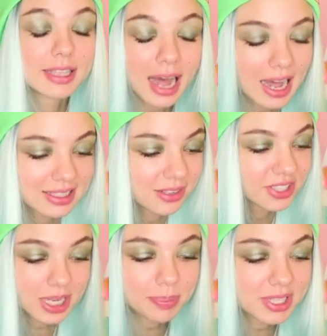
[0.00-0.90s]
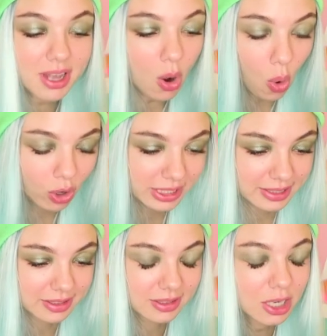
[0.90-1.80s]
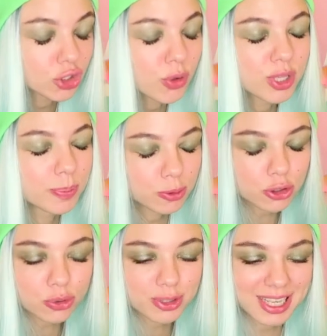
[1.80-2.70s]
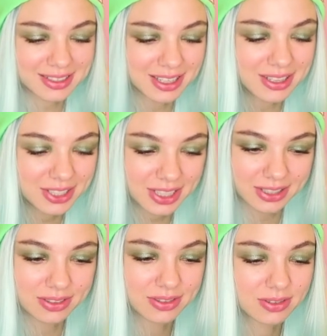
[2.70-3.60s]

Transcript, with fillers: Yes, without any hunting. So what, are you gonna bite her or what?